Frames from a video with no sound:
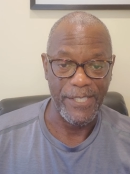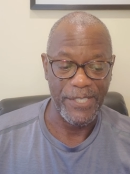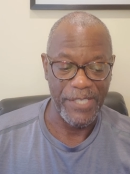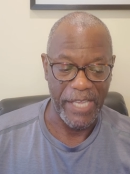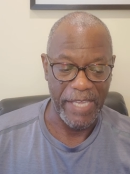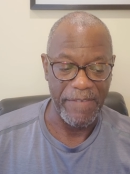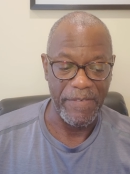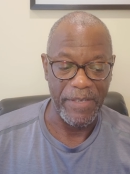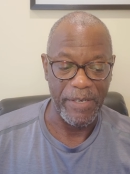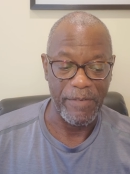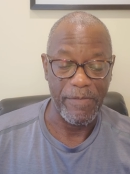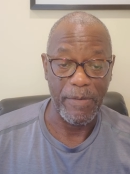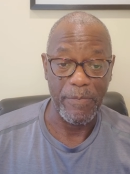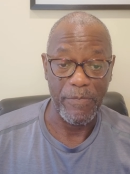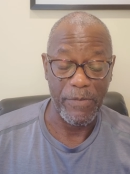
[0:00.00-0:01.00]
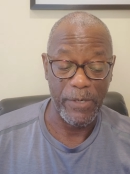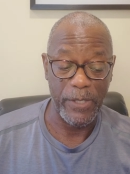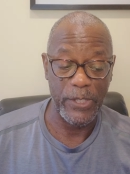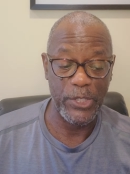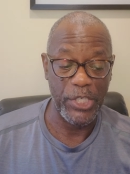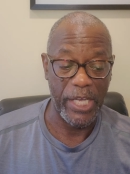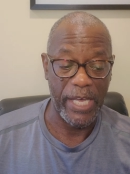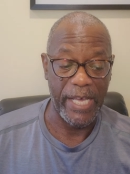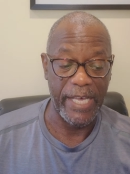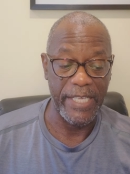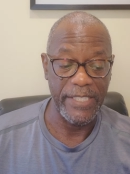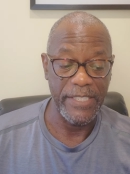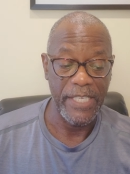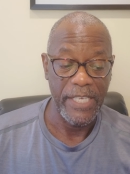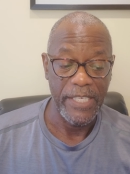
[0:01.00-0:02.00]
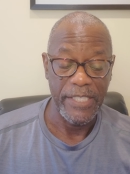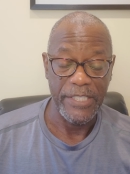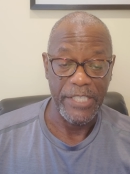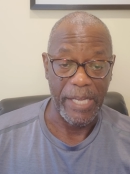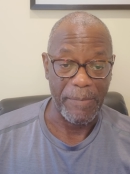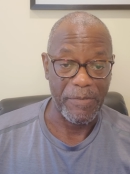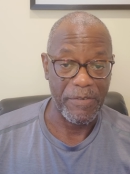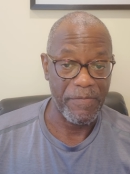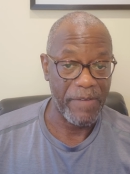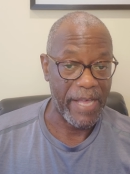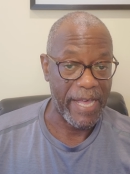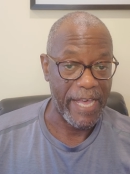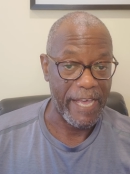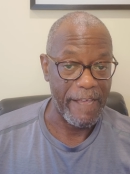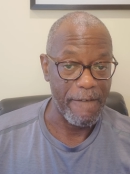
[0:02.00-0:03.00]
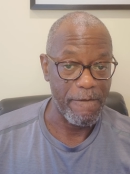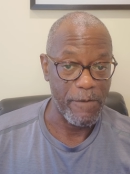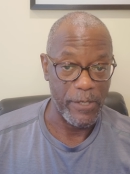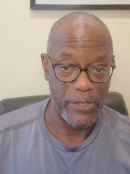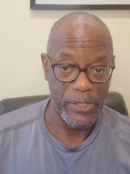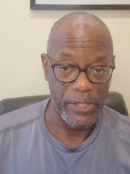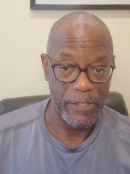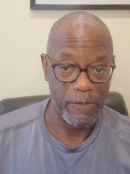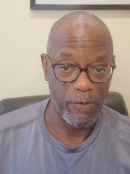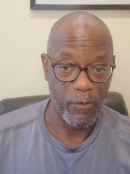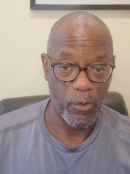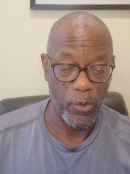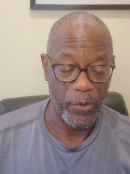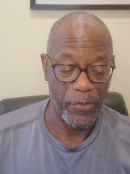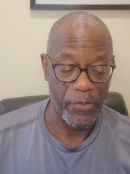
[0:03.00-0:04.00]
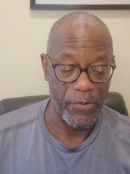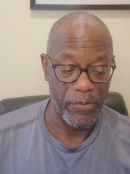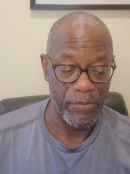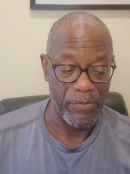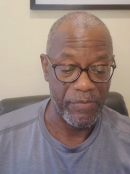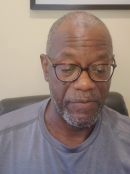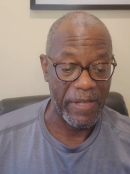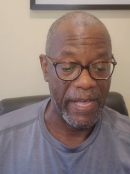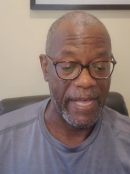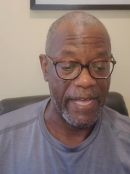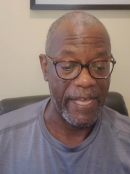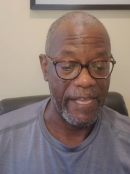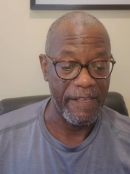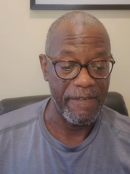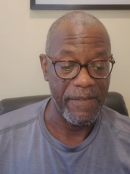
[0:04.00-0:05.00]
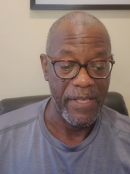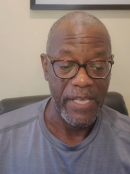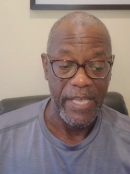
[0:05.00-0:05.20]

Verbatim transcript: savior from 1 John chapter 5 verses 4 through 5.